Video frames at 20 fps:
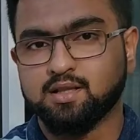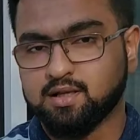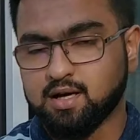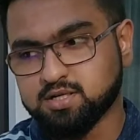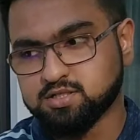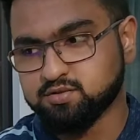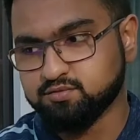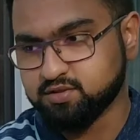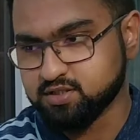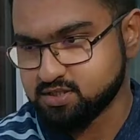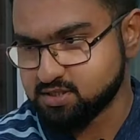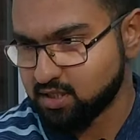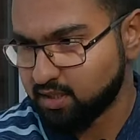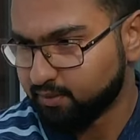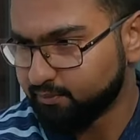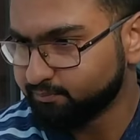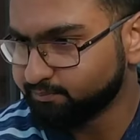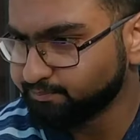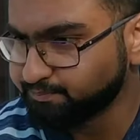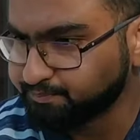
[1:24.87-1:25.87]
parts of the
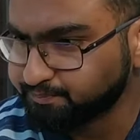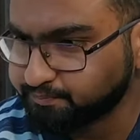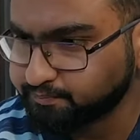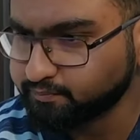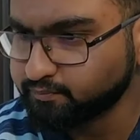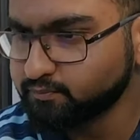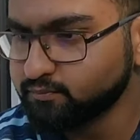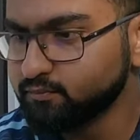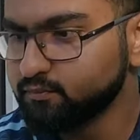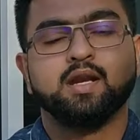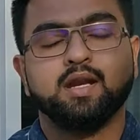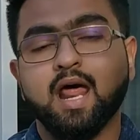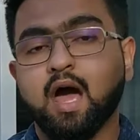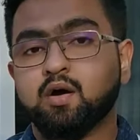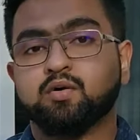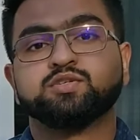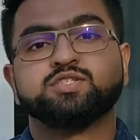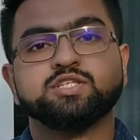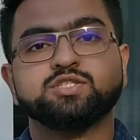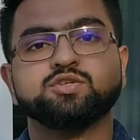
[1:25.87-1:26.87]
sun.
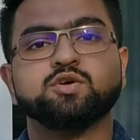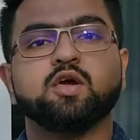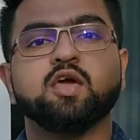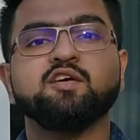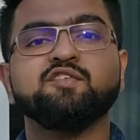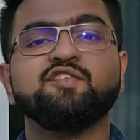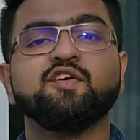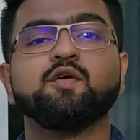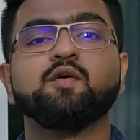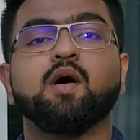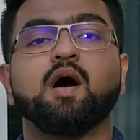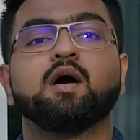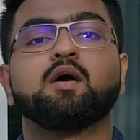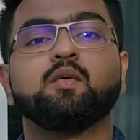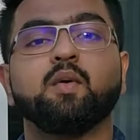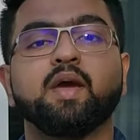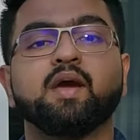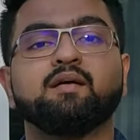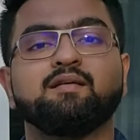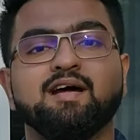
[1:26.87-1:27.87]
Now, just to give you a
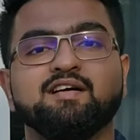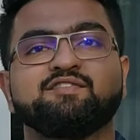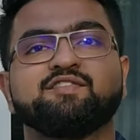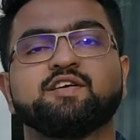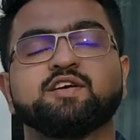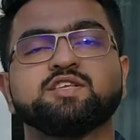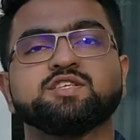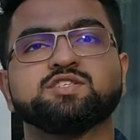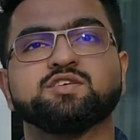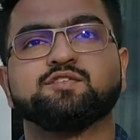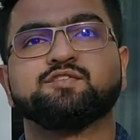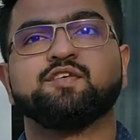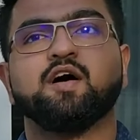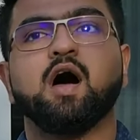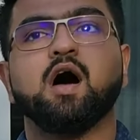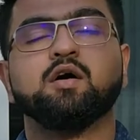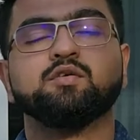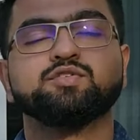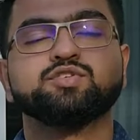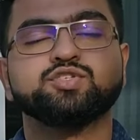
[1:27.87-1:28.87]
quick reference of
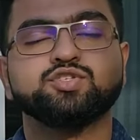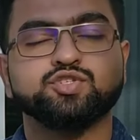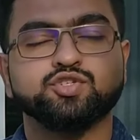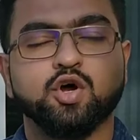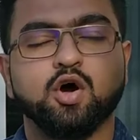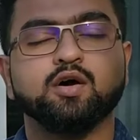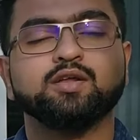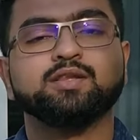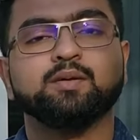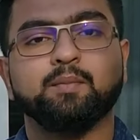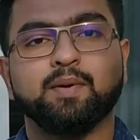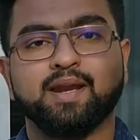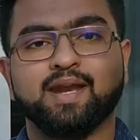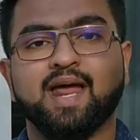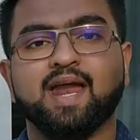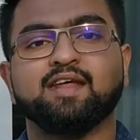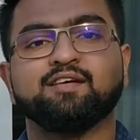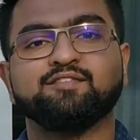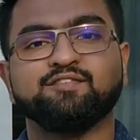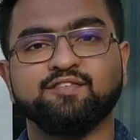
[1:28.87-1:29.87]
how strong the
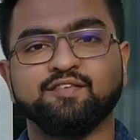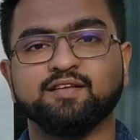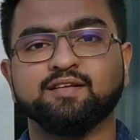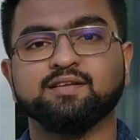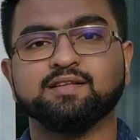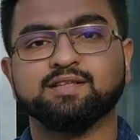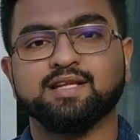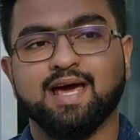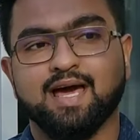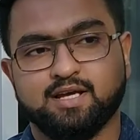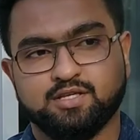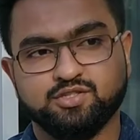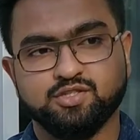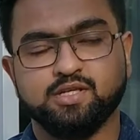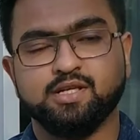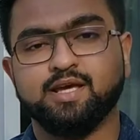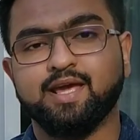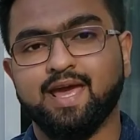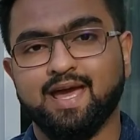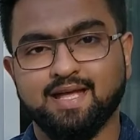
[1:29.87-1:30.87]
magnetic field
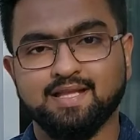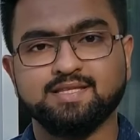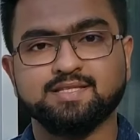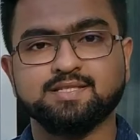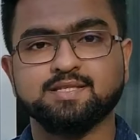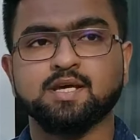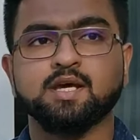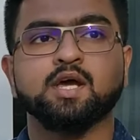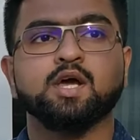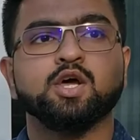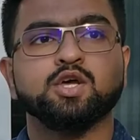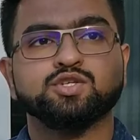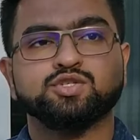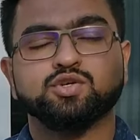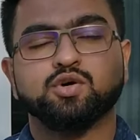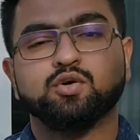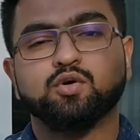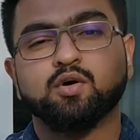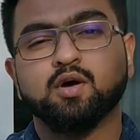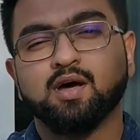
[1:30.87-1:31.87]
actually gets.
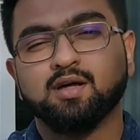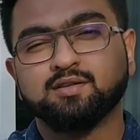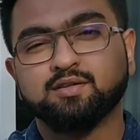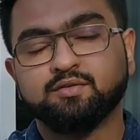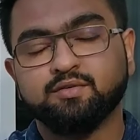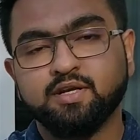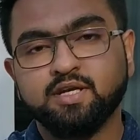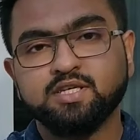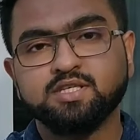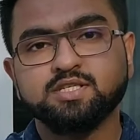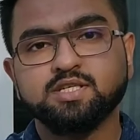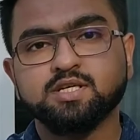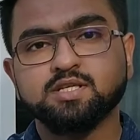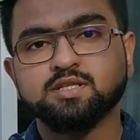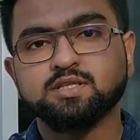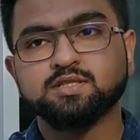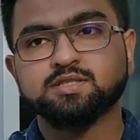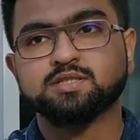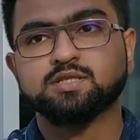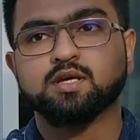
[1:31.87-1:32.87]
So the
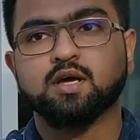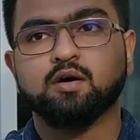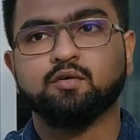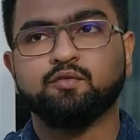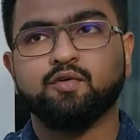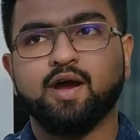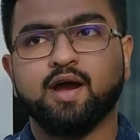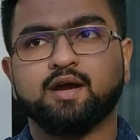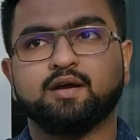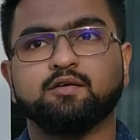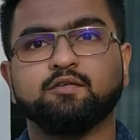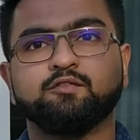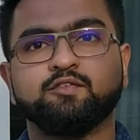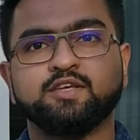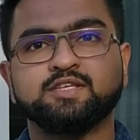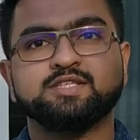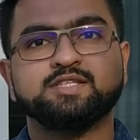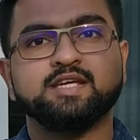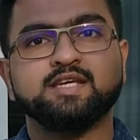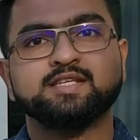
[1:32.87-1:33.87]
regions where we
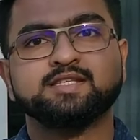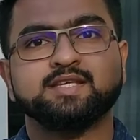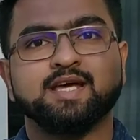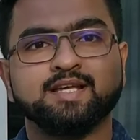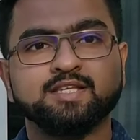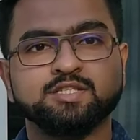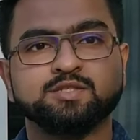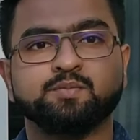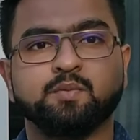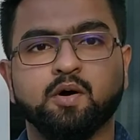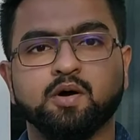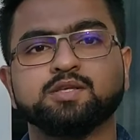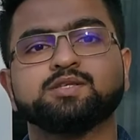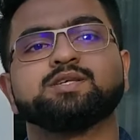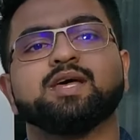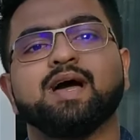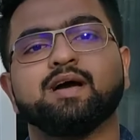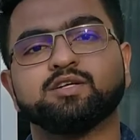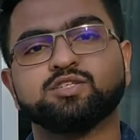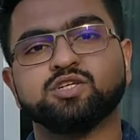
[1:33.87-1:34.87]
see sunspots
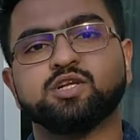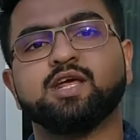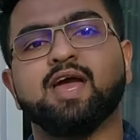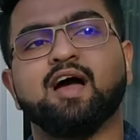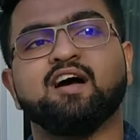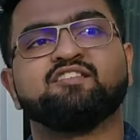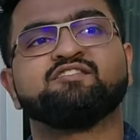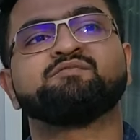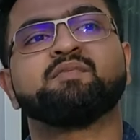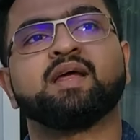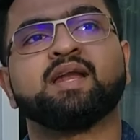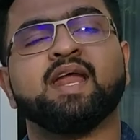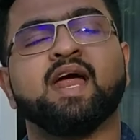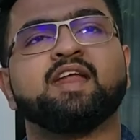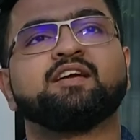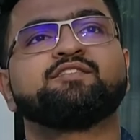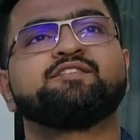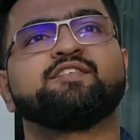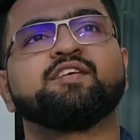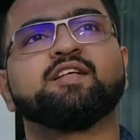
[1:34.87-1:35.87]
actually have
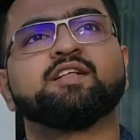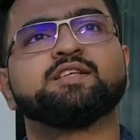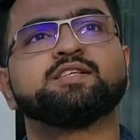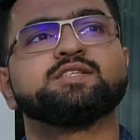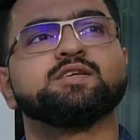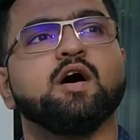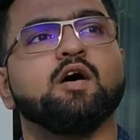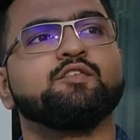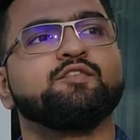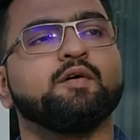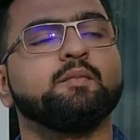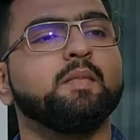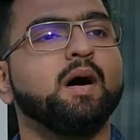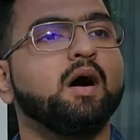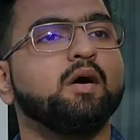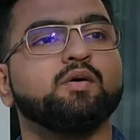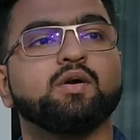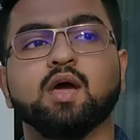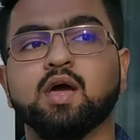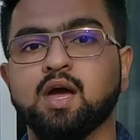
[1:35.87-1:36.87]
magnetic fields of
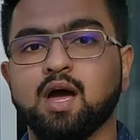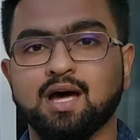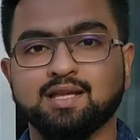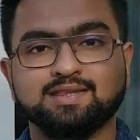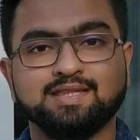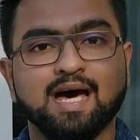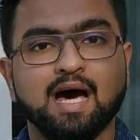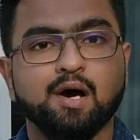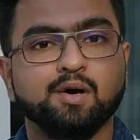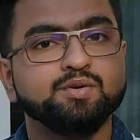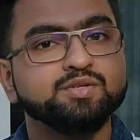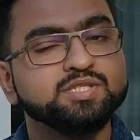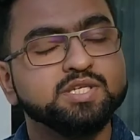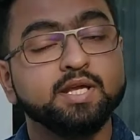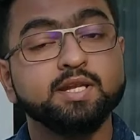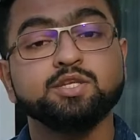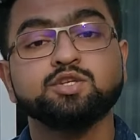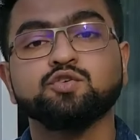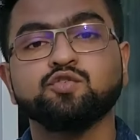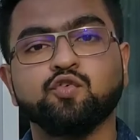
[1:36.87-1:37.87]
about
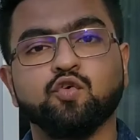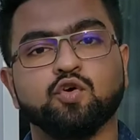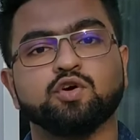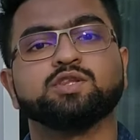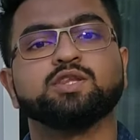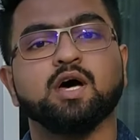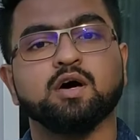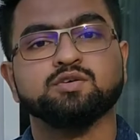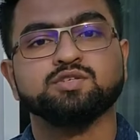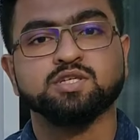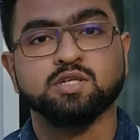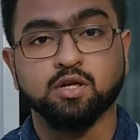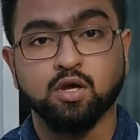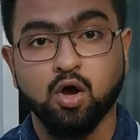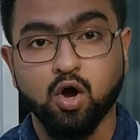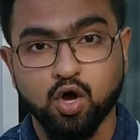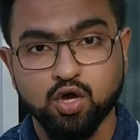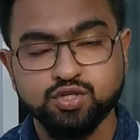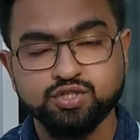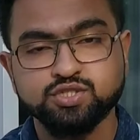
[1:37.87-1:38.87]
1,000 to 4,000
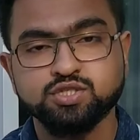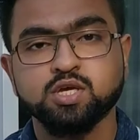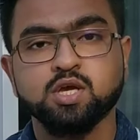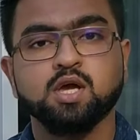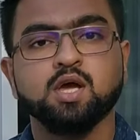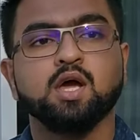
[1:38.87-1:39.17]
Gauss.